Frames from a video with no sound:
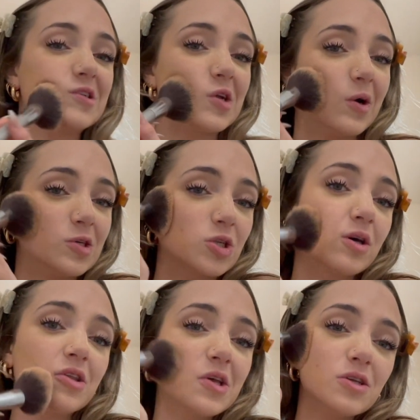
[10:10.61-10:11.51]
So I just go
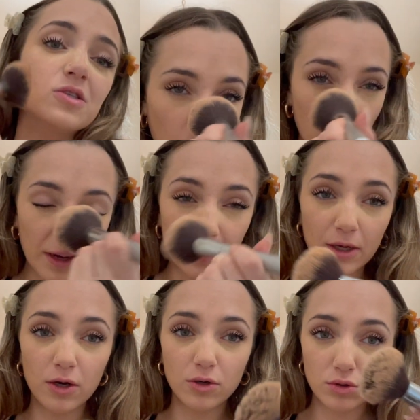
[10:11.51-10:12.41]
like this, go on my
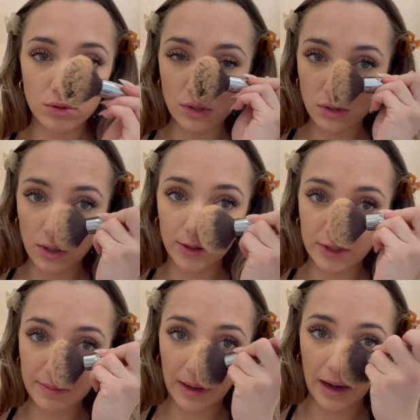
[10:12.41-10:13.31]
nose,
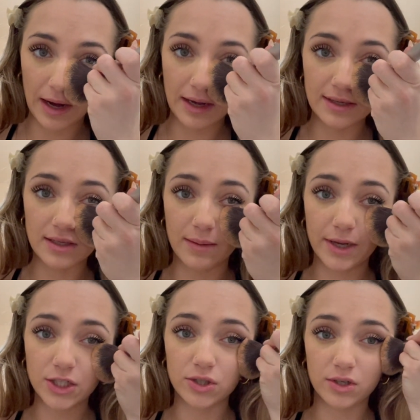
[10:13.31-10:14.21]
underneath my eyes. I
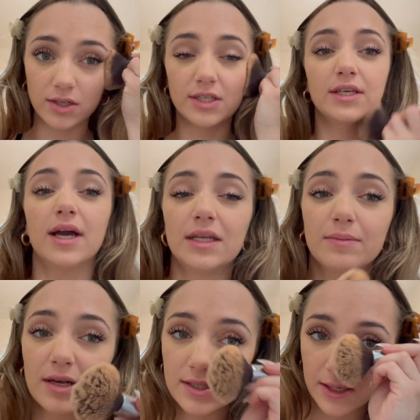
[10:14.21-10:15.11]
make sure not to get any
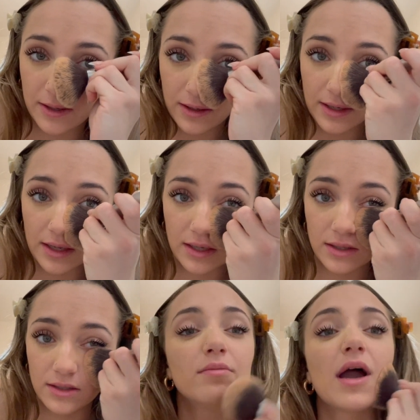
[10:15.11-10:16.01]
mascara on it
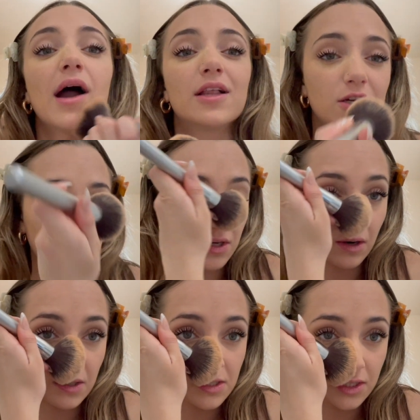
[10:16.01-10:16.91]
because my eyelashes
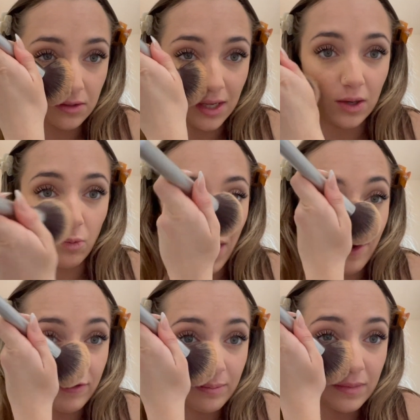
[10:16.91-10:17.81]
are still like
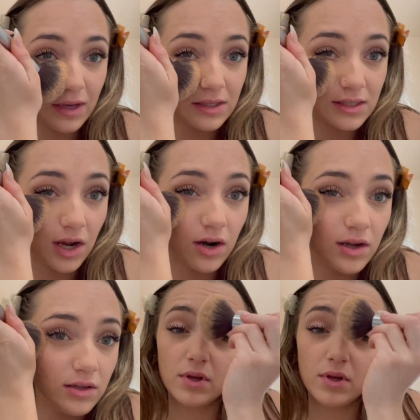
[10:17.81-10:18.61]
wet from the mascara.